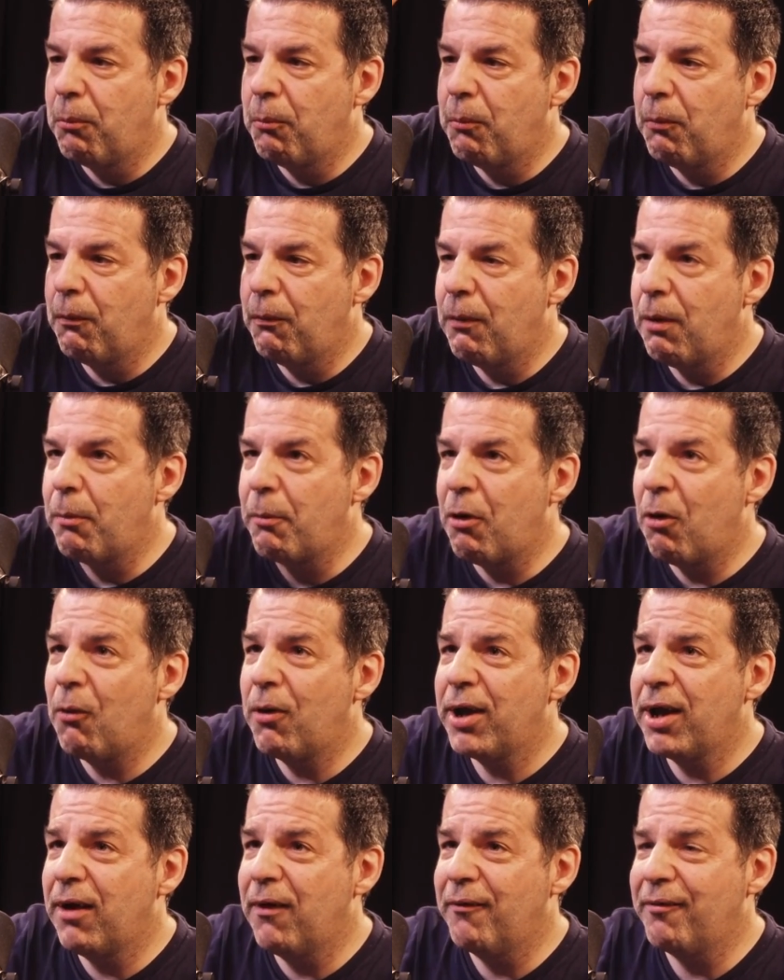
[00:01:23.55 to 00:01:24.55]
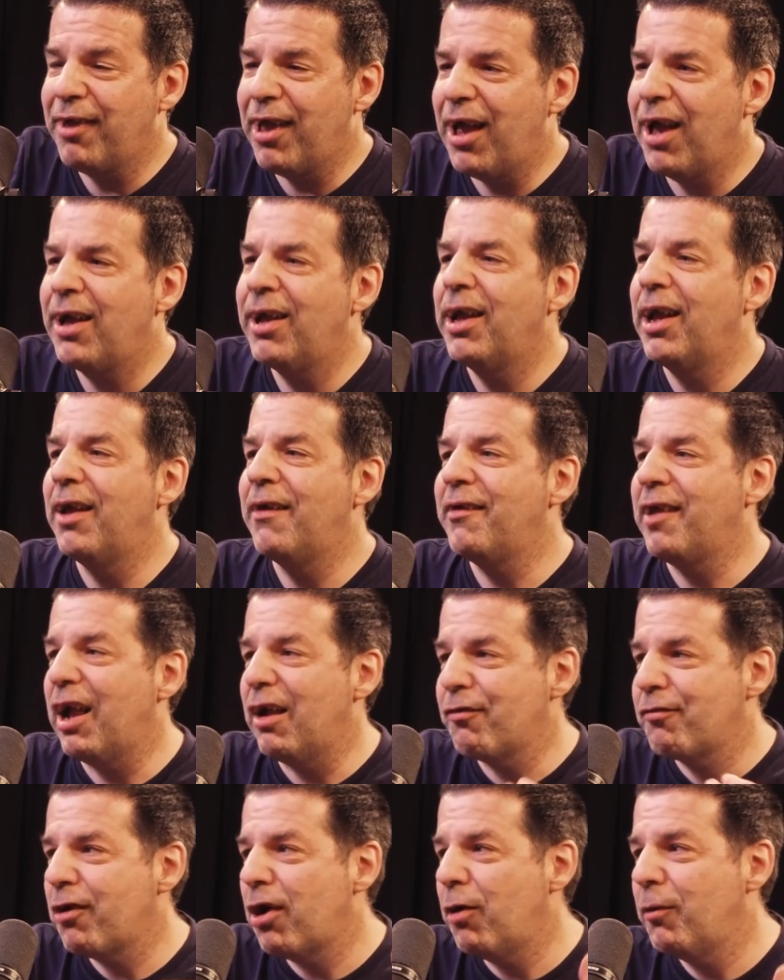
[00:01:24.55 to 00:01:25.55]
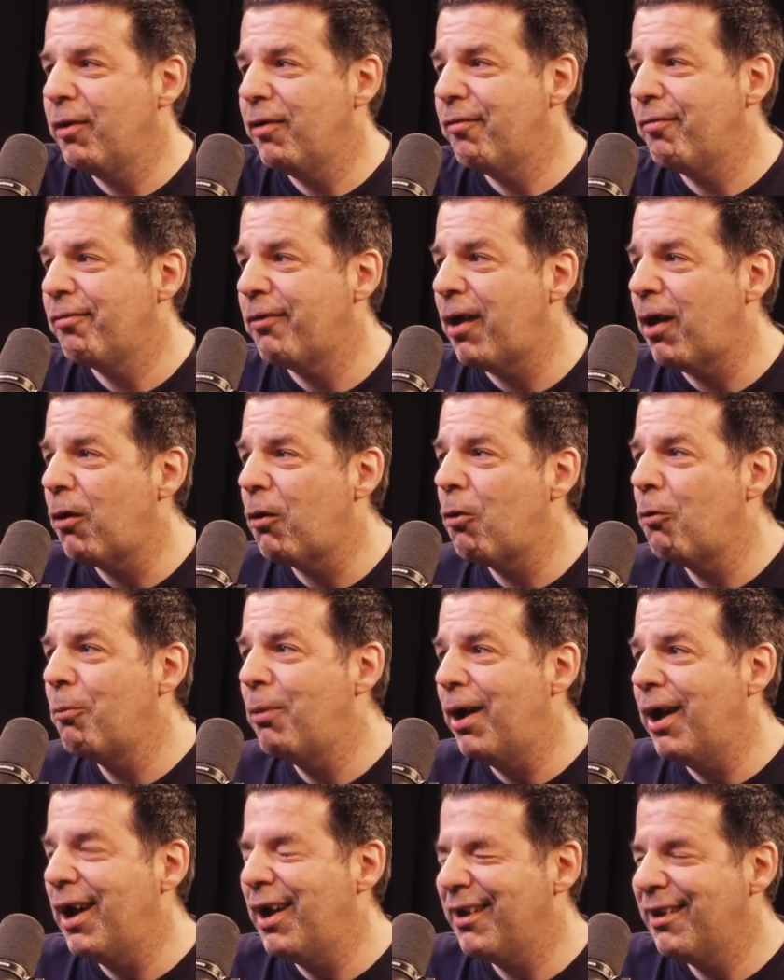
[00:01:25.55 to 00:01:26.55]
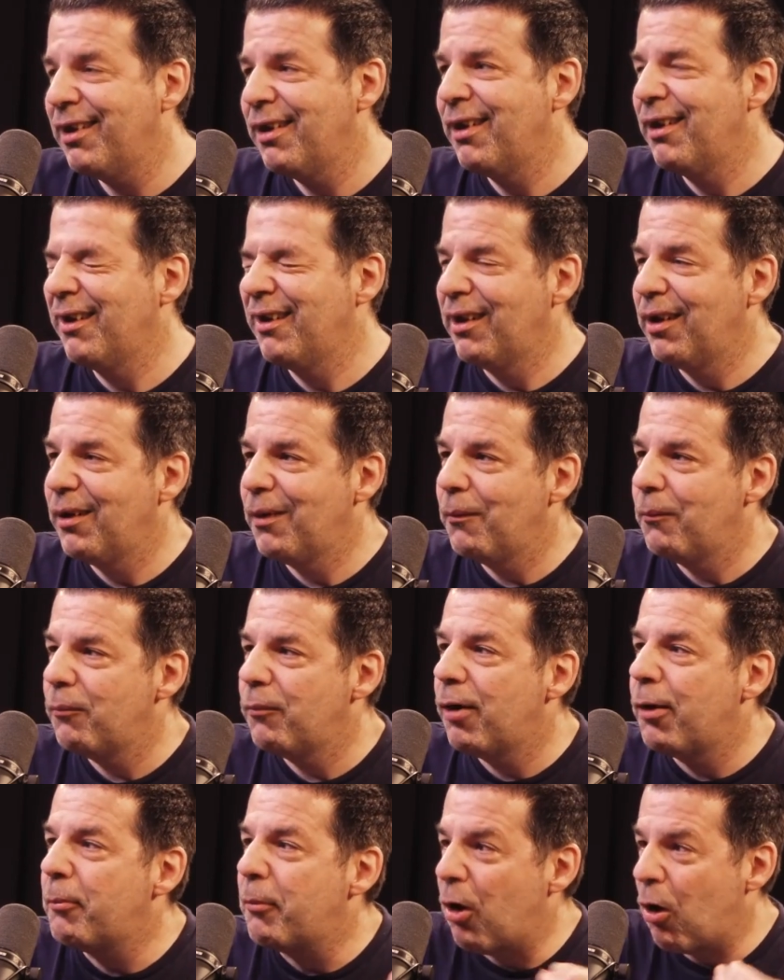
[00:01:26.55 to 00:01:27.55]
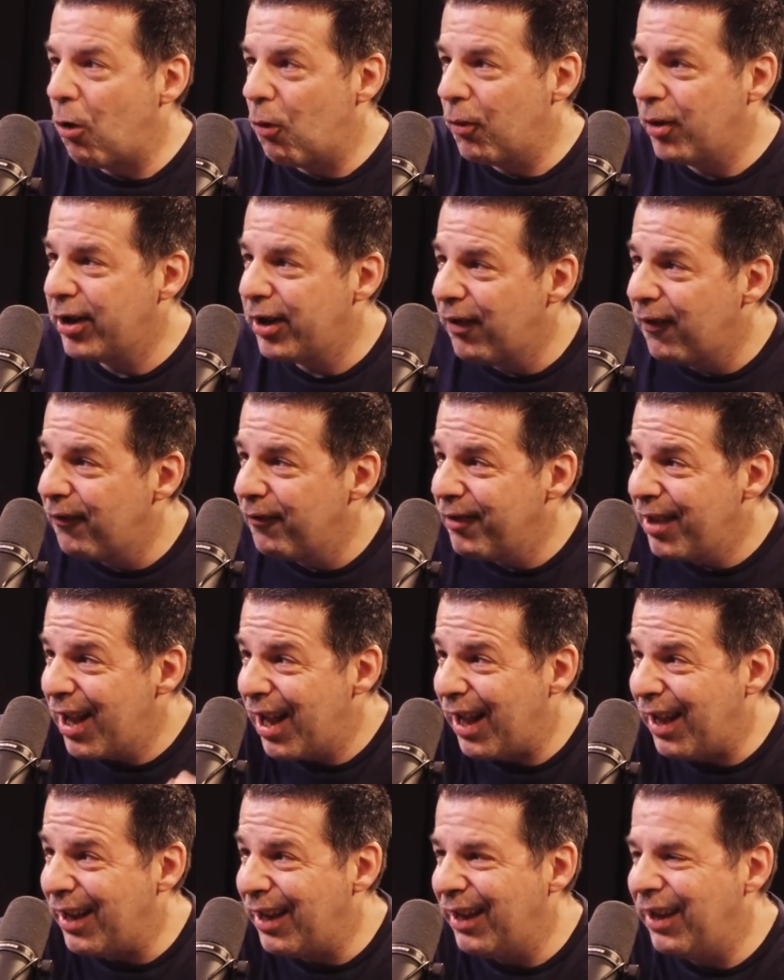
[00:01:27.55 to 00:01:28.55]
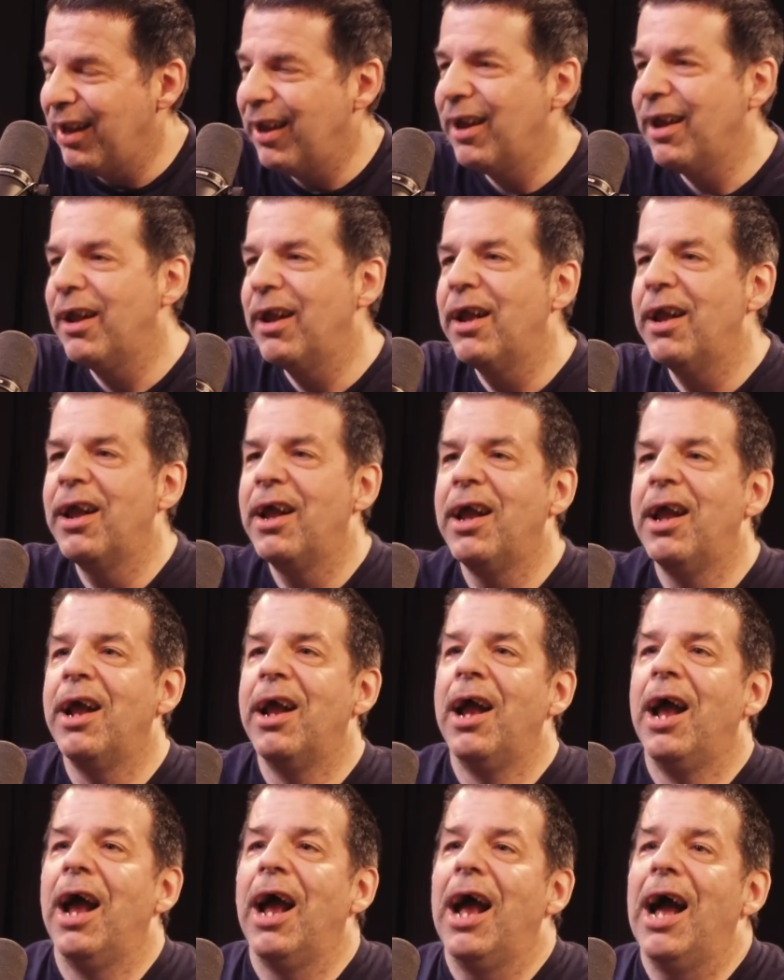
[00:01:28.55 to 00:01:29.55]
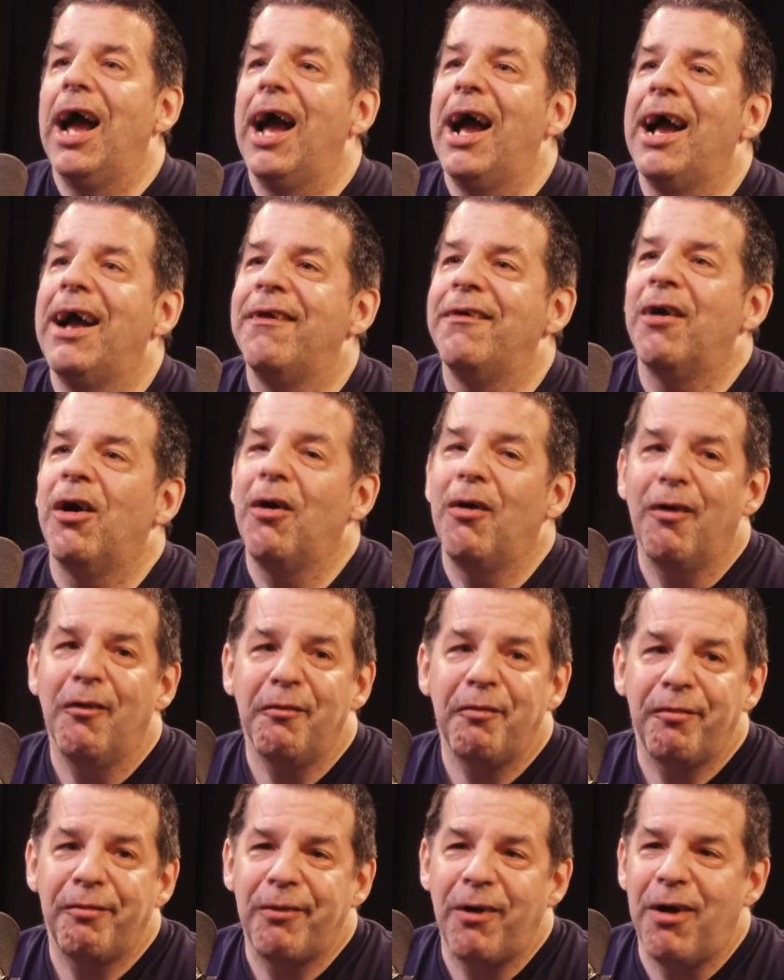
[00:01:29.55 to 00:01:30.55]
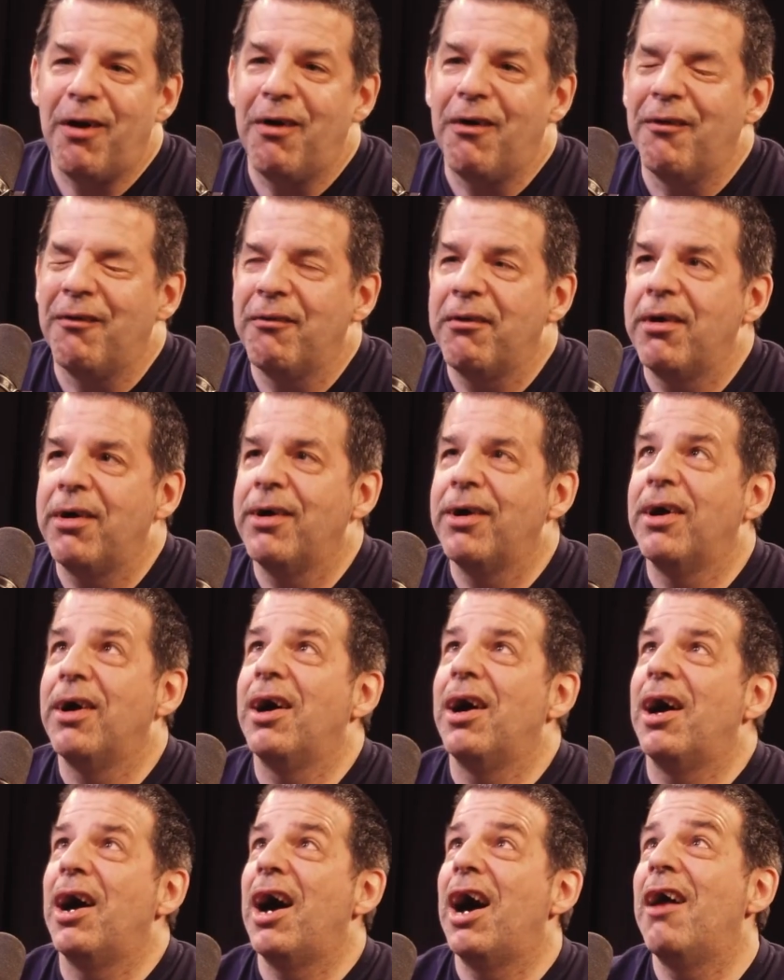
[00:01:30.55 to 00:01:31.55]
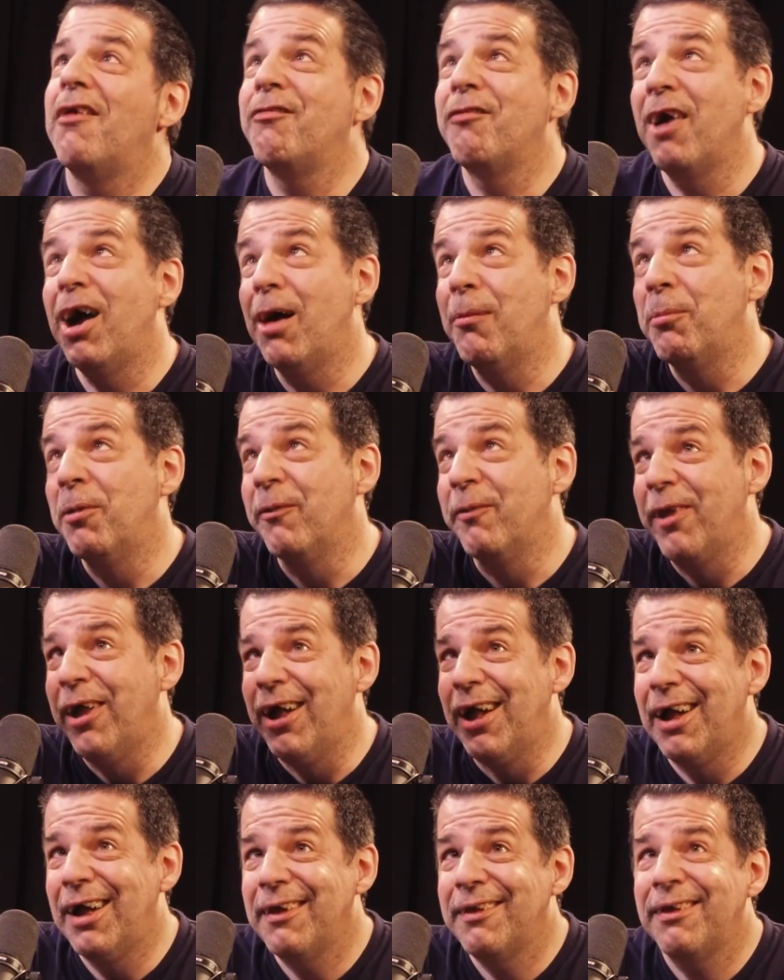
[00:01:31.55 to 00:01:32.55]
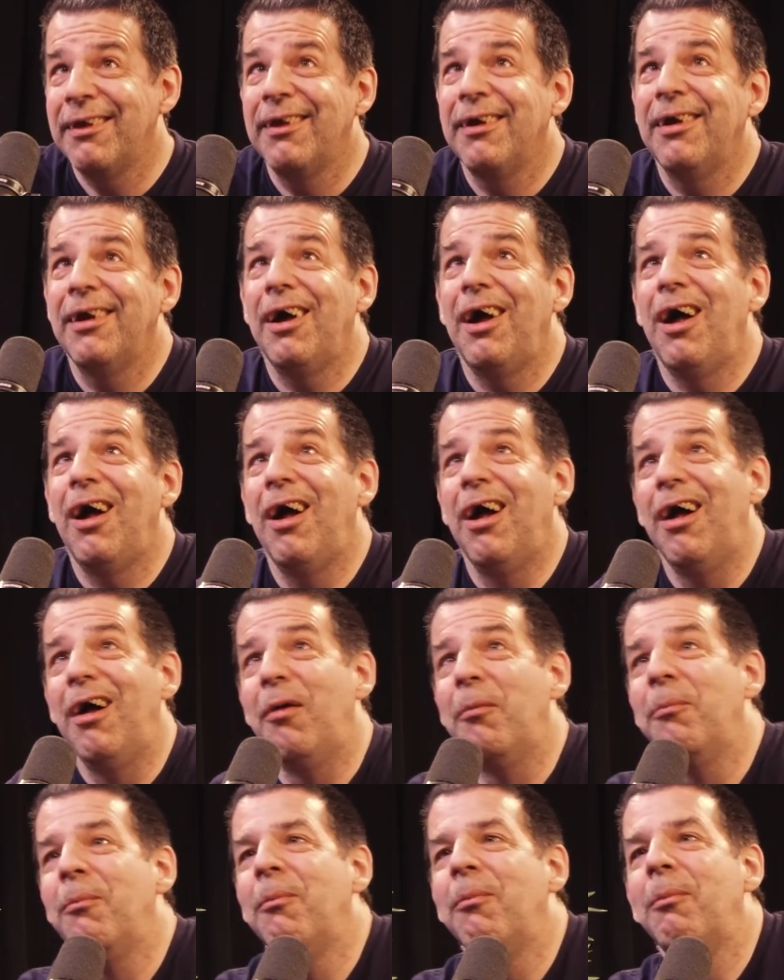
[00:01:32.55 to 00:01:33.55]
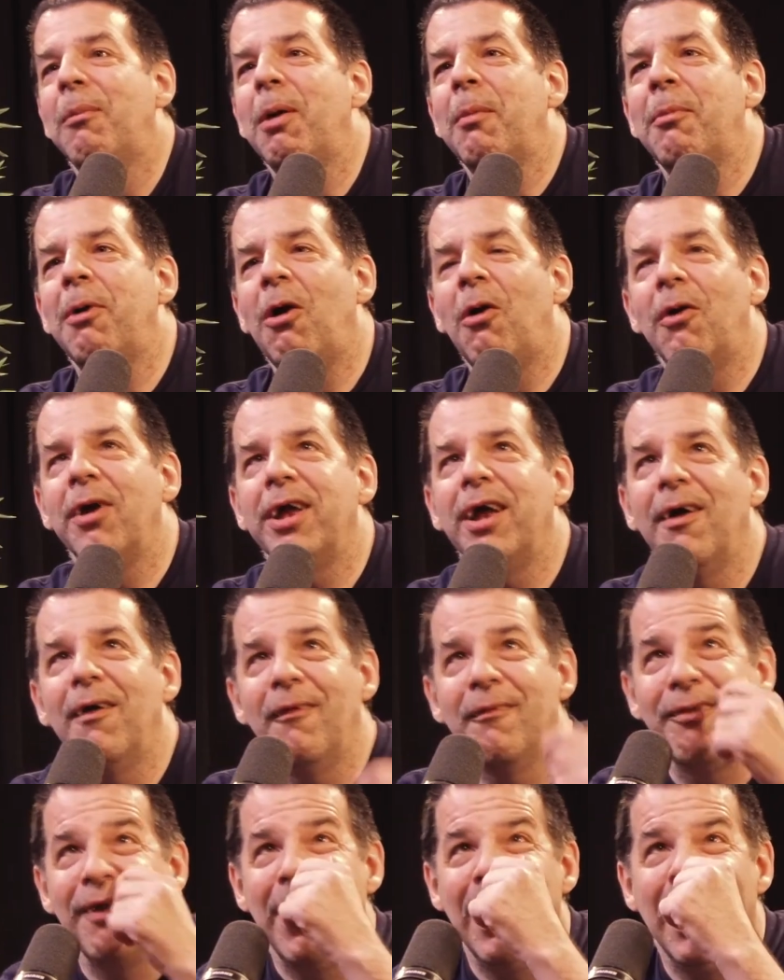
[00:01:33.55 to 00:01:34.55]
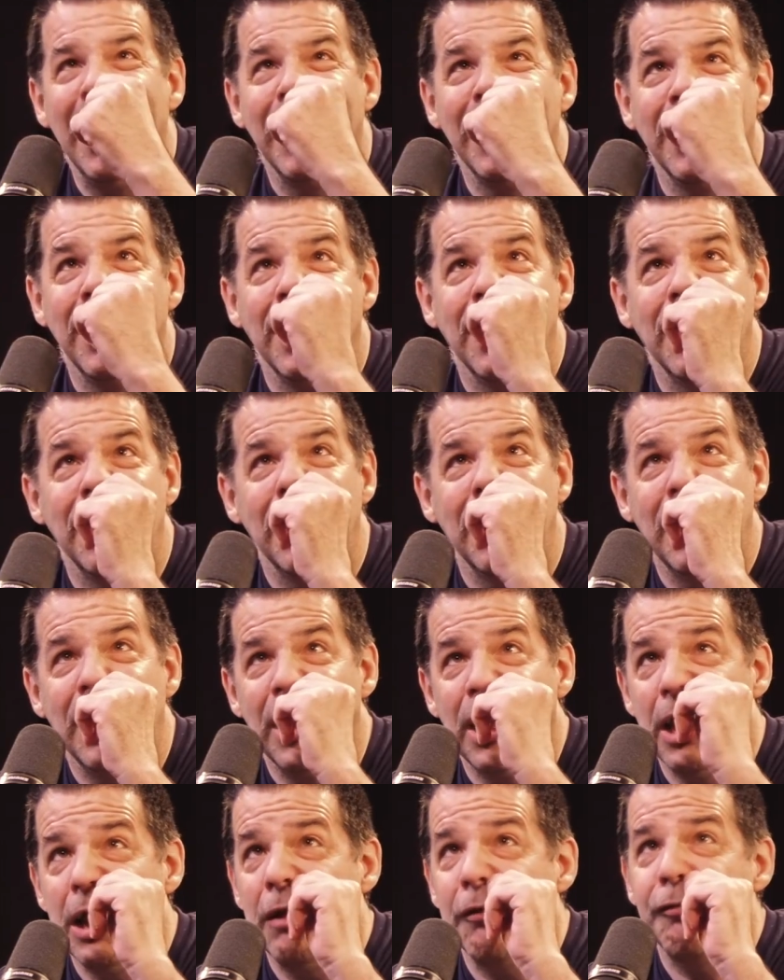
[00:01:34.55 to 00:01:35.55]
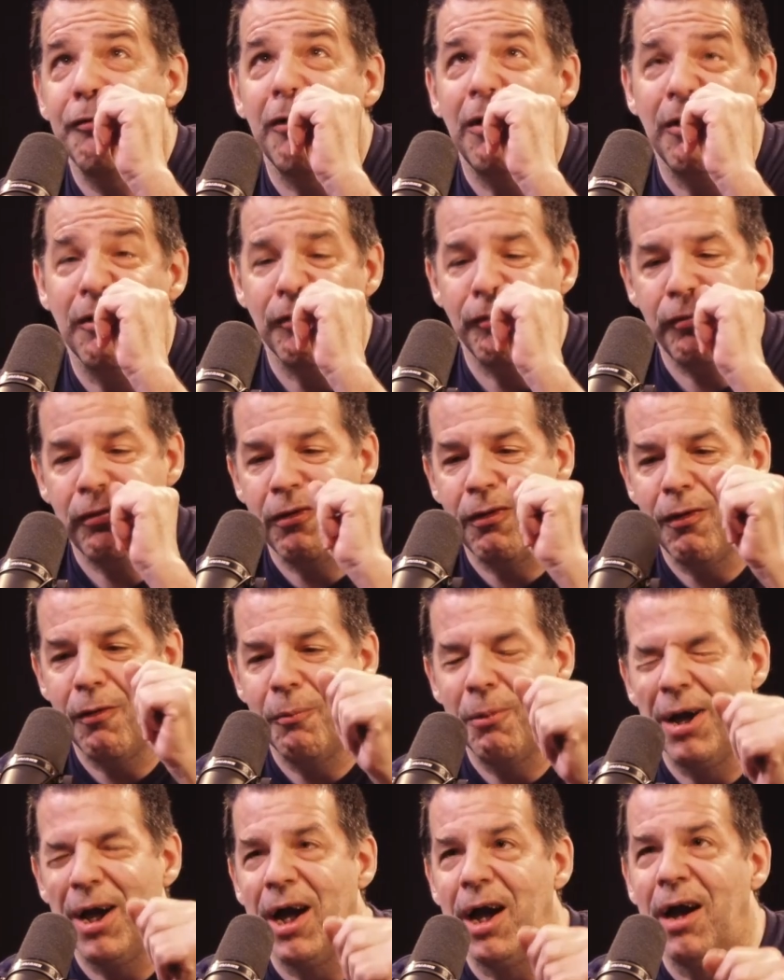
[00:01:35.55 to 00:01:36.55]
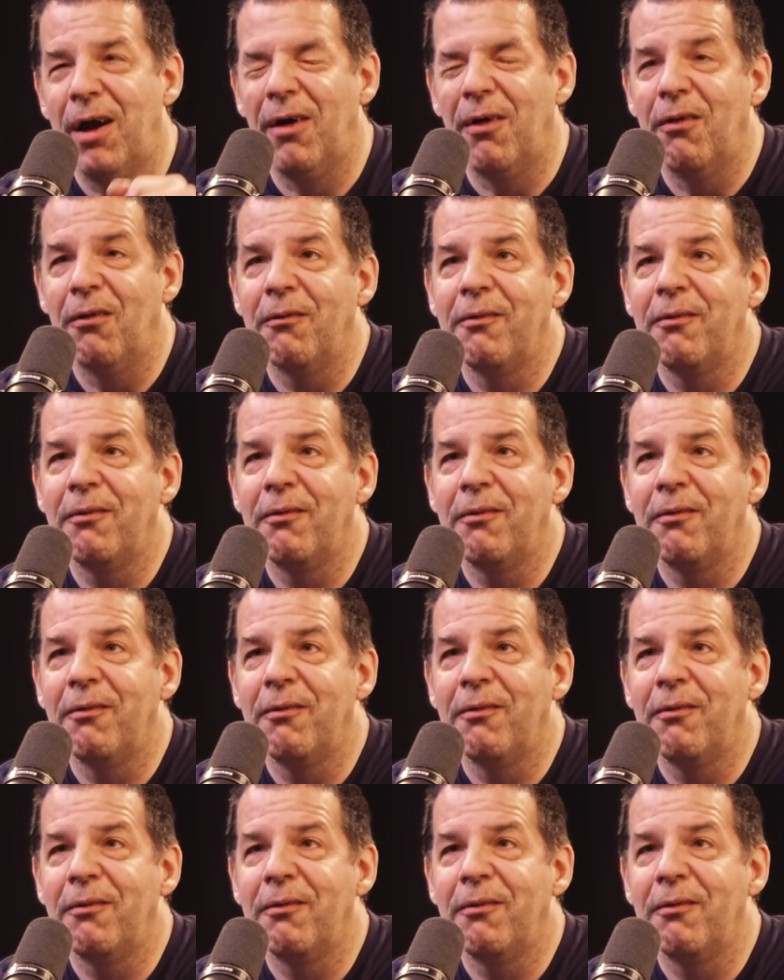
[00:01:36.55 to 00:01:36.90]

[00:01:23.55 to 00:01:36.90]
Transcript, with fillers: Memorial Day, and that's how we celebrate Memorial Day. And also, on top of that, Um, Memorial Day is also about